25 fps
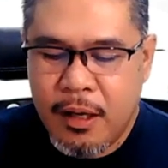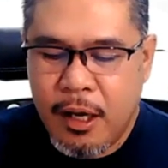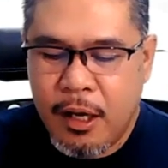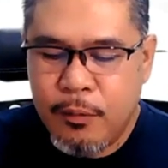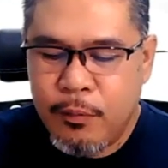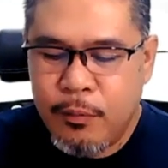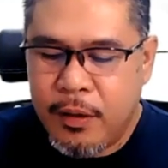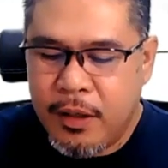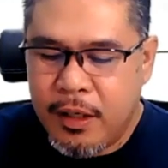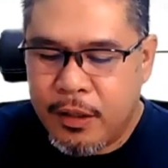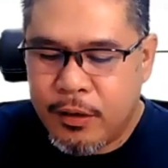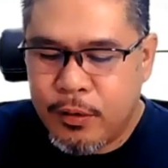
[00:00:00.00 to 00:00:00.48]

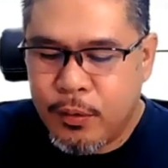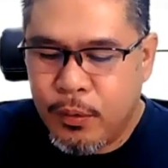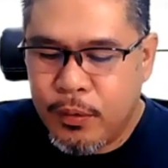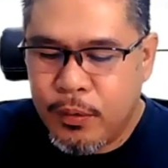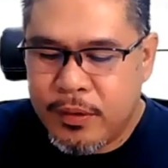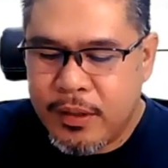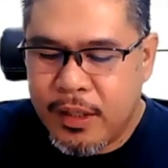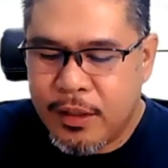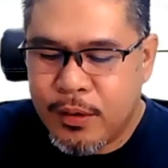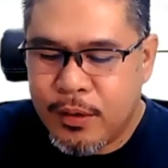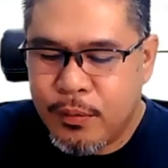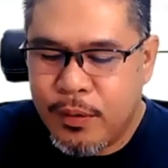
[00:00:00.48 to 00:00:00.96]
and when he
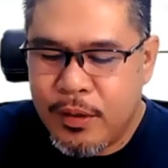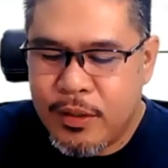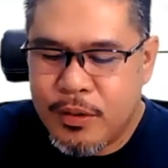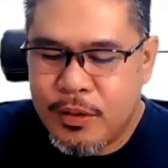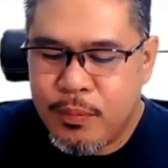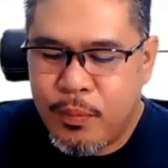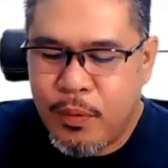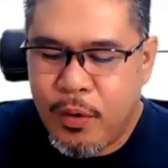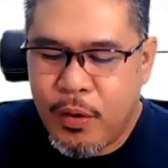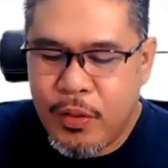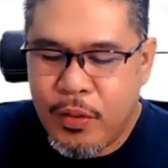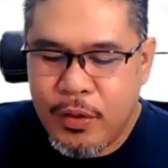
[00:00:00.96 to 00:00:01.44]
told it to
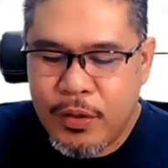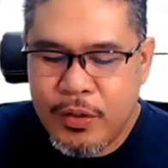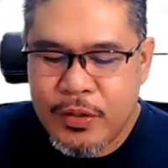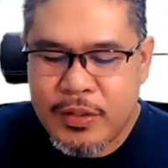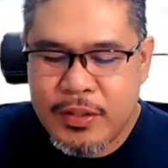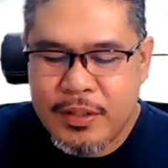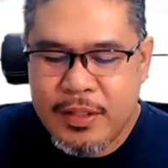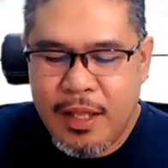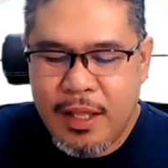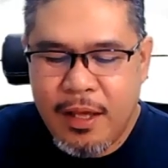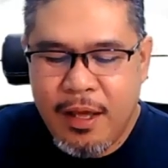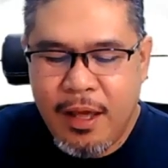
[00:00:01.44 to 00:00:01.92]
his
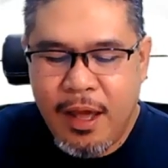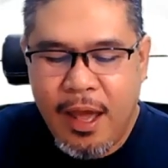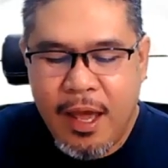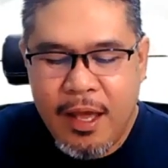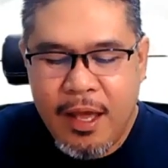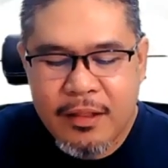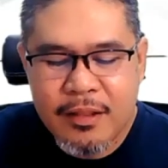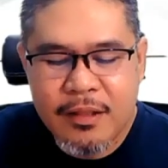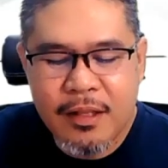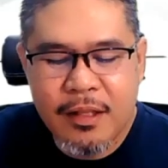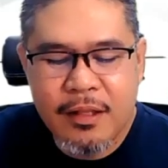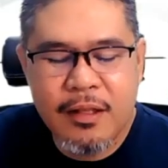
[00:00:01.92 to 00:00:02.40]
brothers, they
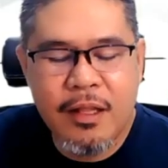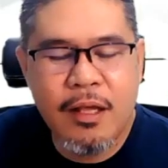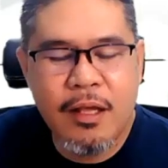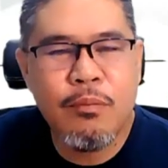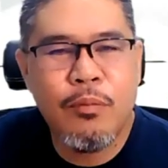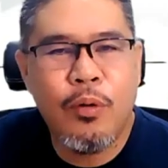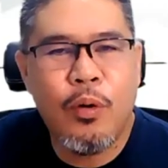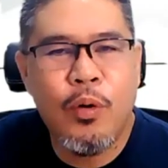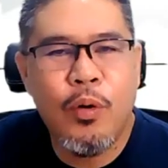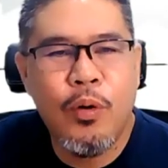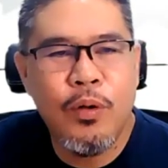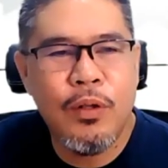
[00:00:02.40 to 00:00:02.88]
hated
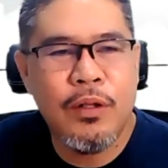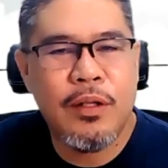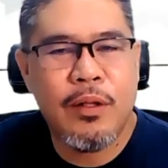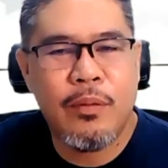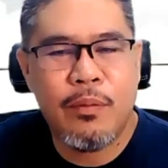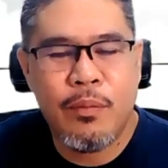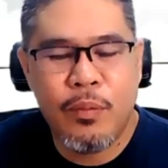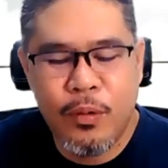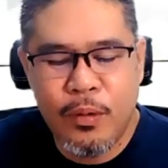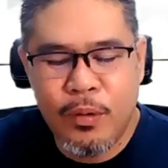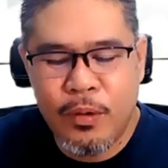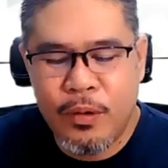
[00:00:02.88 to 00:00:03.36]
him all
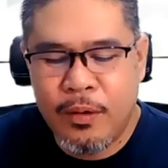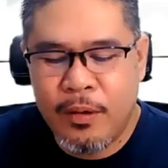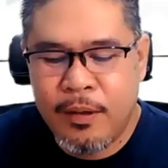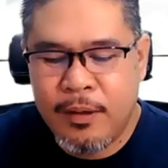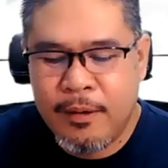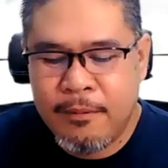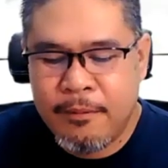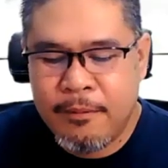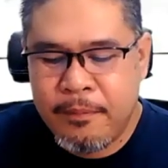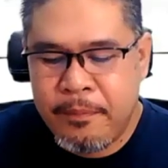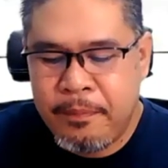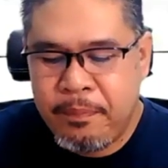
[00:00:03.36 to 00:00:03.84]
the
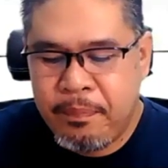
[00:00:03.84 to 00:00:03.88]
more.